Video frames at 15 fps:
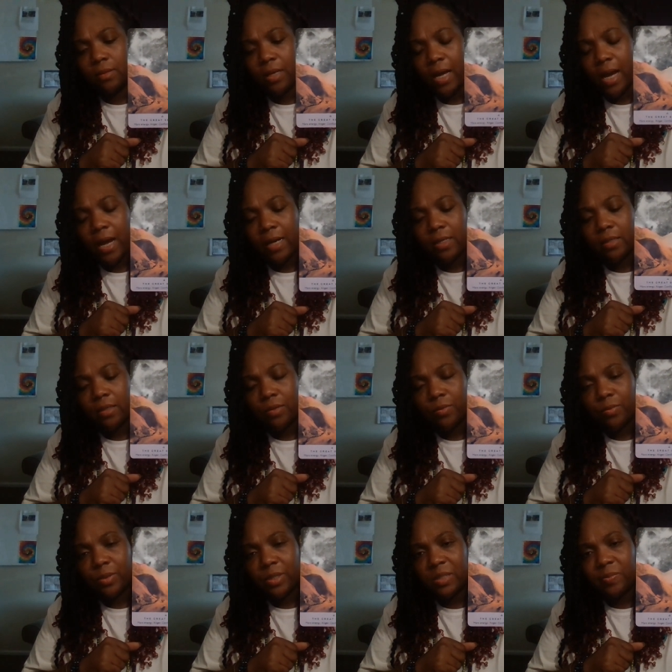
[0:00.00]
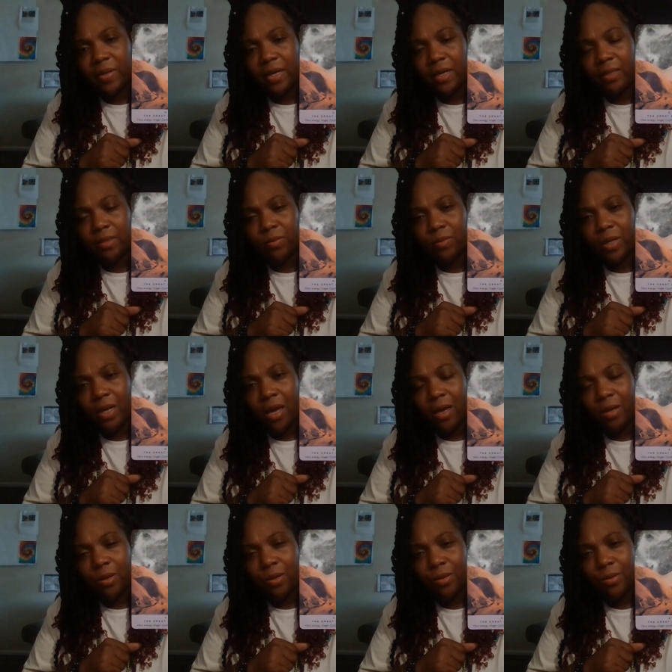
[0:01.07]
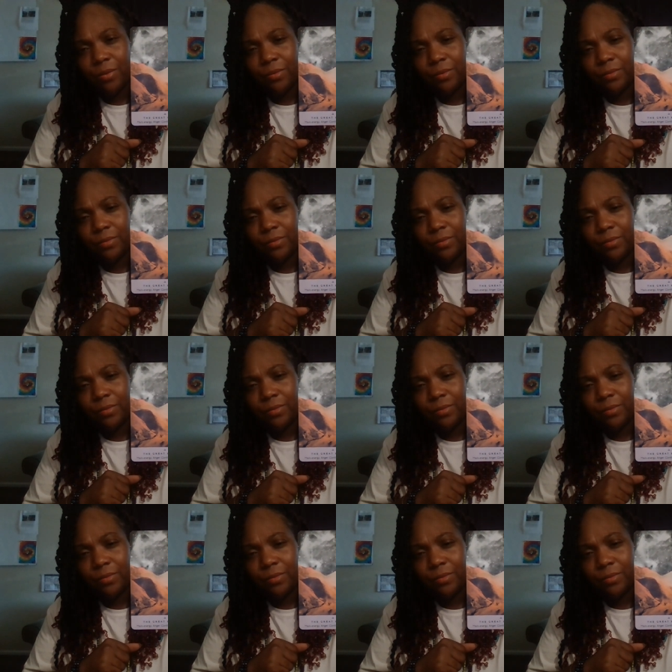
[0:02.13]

I could have responded with anger.